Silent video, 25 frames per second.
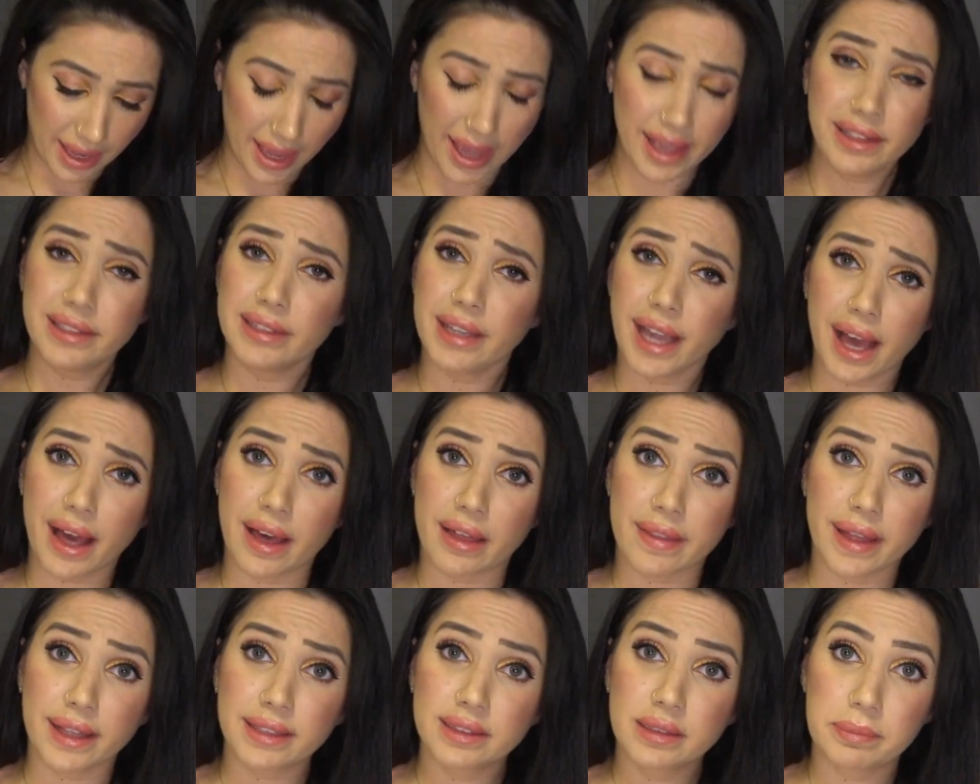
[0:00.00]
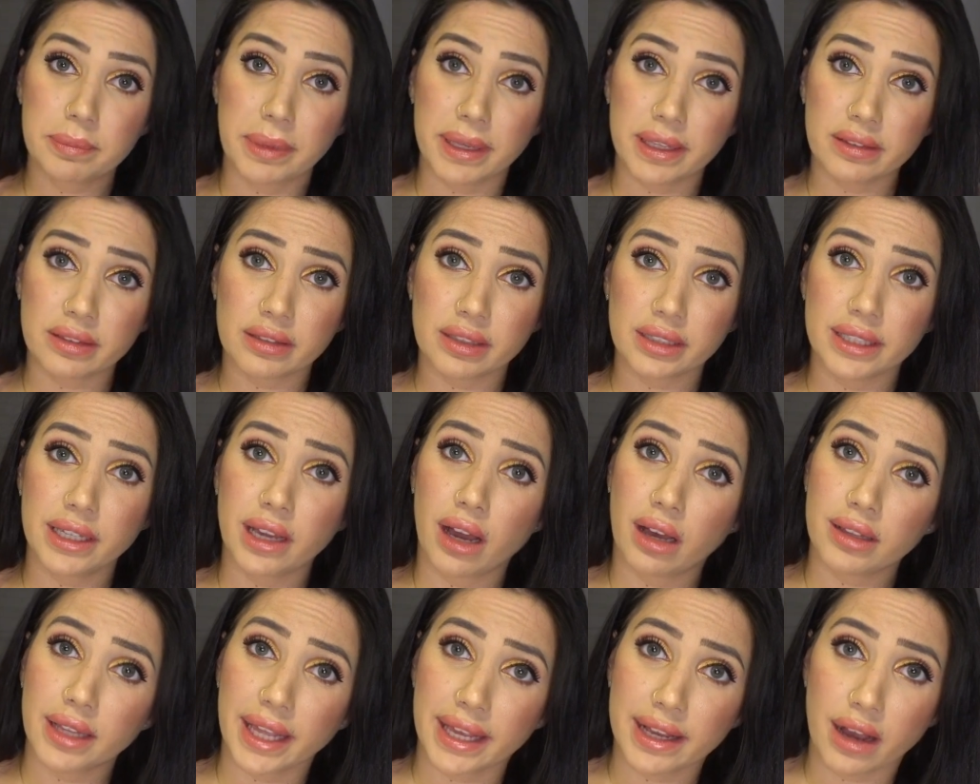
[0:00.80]
And yeah, that's basically
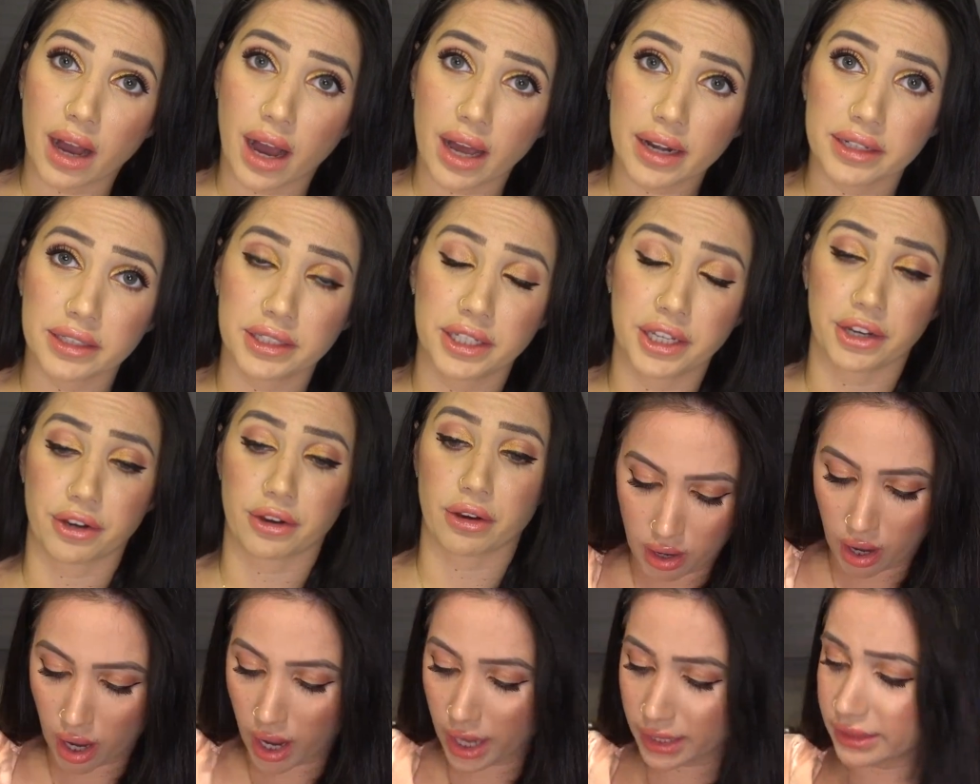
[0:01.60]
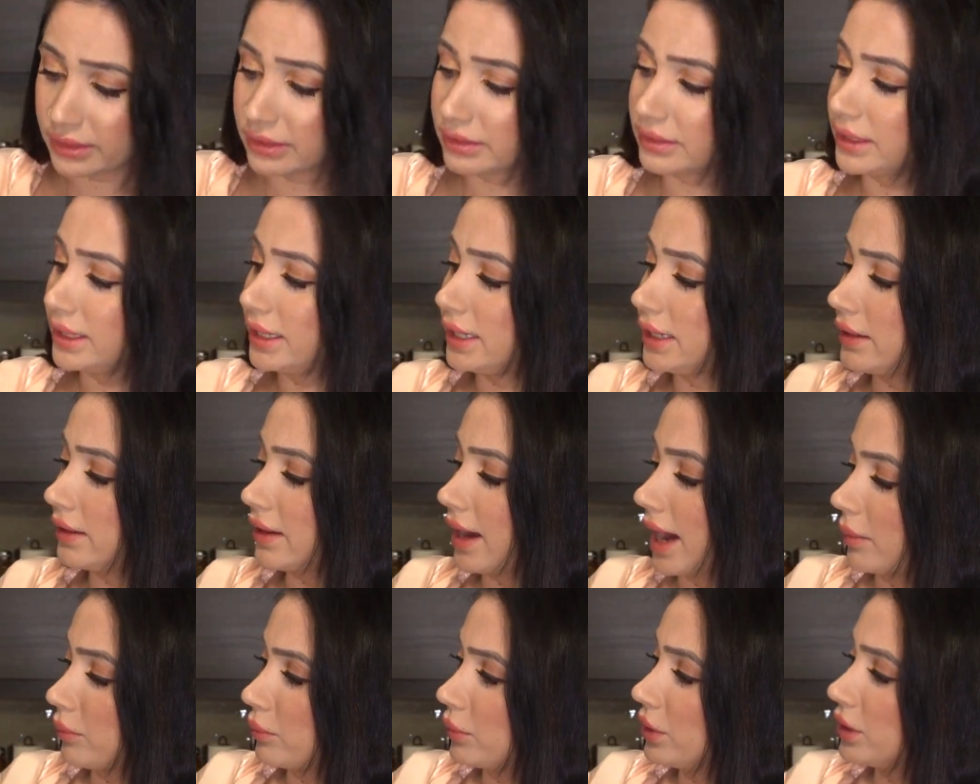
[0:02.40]
all I got in here. Honestly,
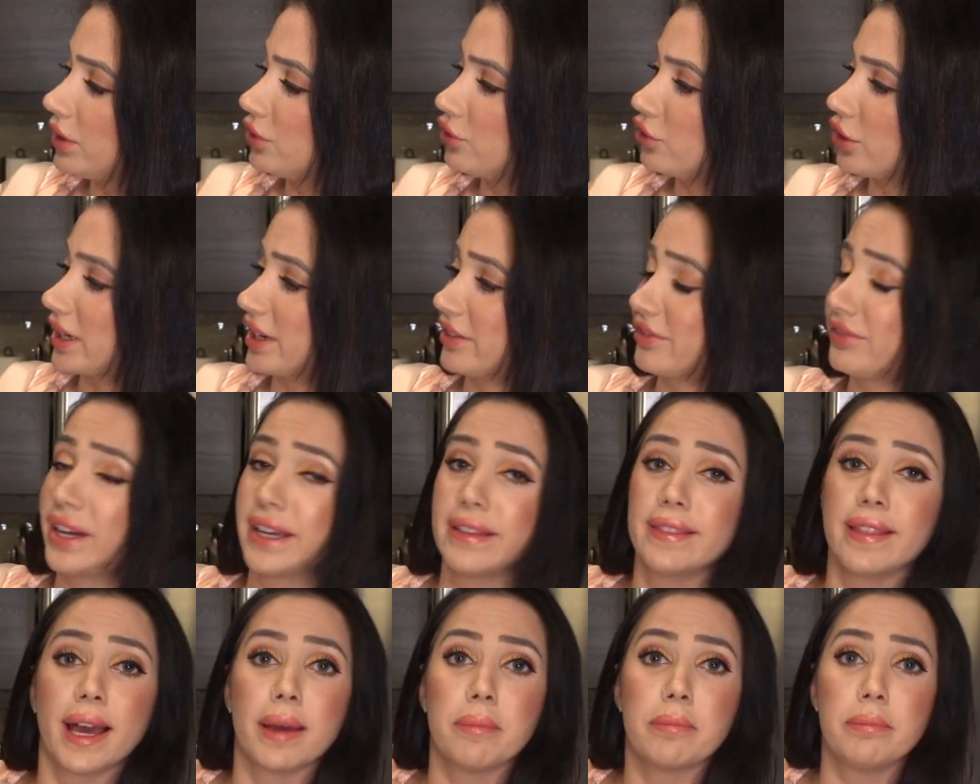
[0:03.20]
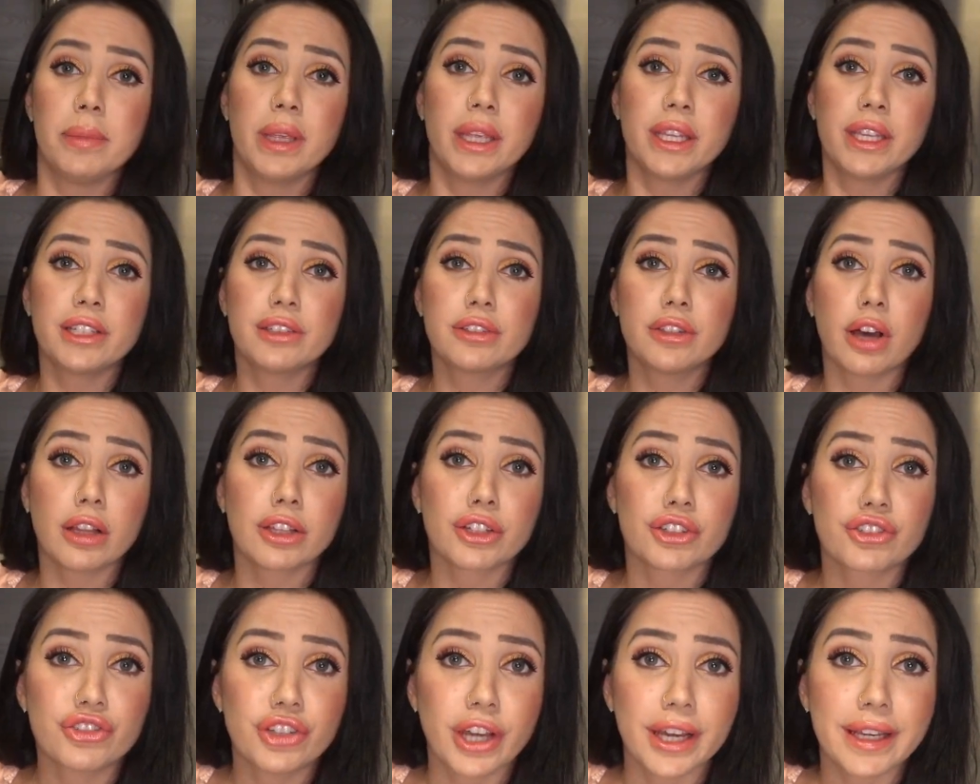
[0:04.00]
I'm really trying to find that $1 million
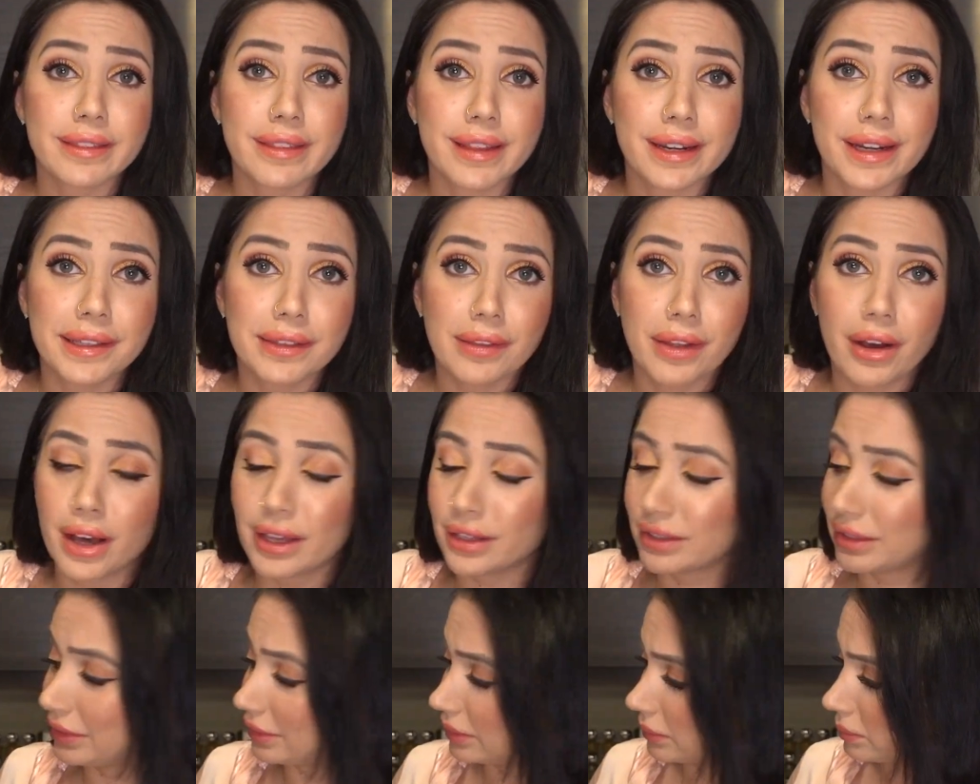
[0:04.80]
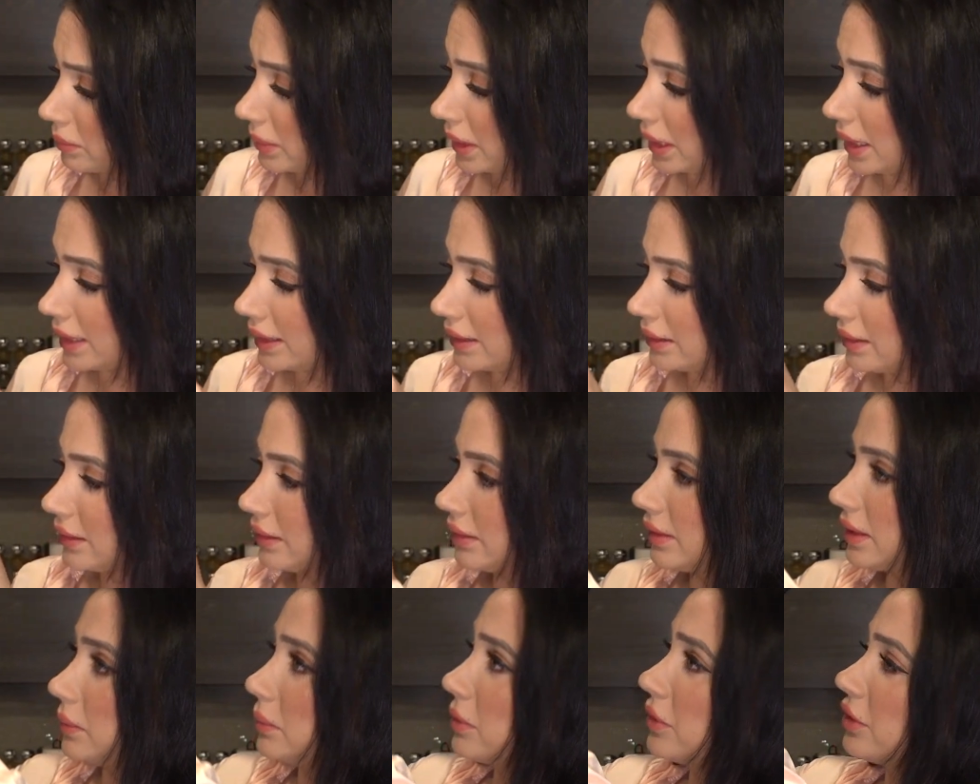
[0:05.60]
check that I lost, but
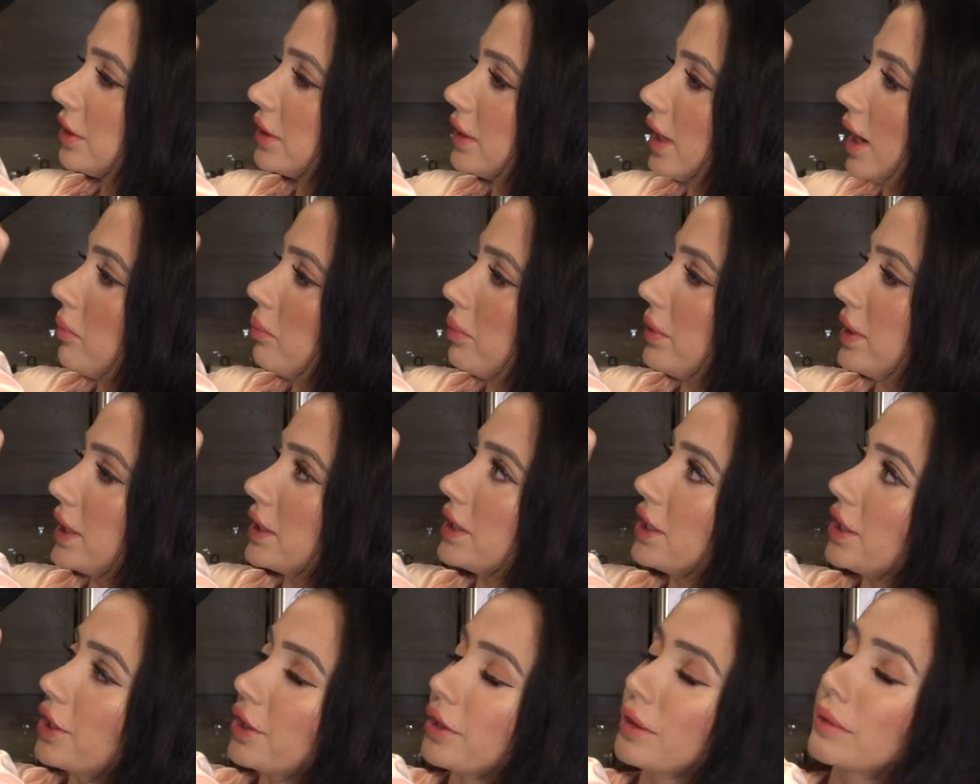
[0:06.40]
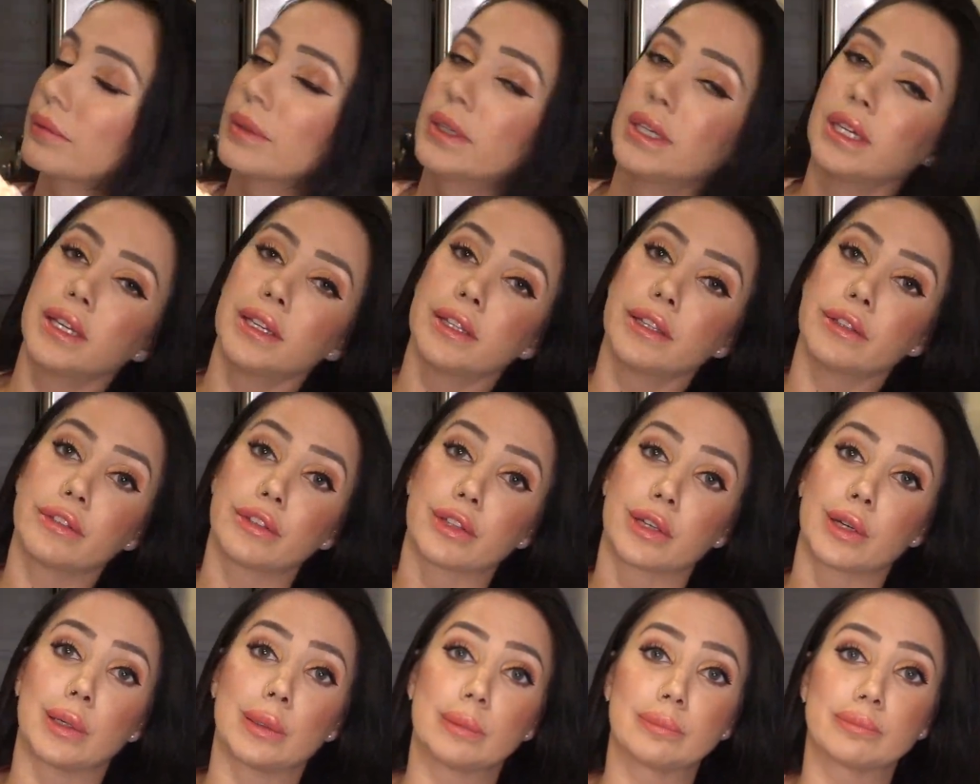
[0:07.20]
seems to not be in here.
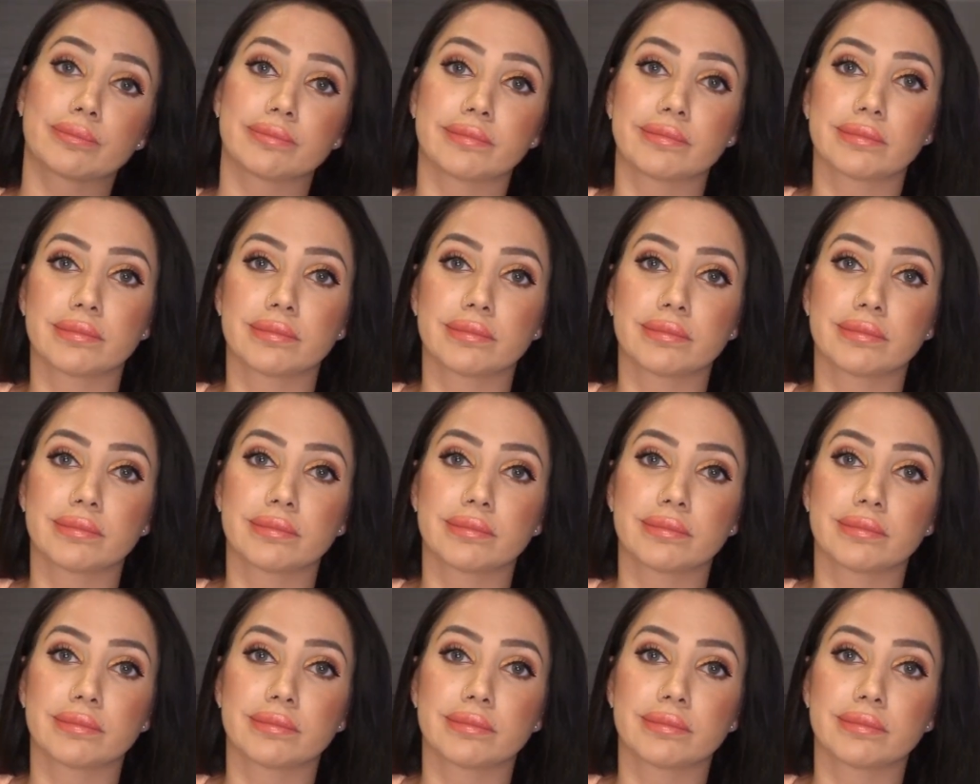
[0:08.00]
So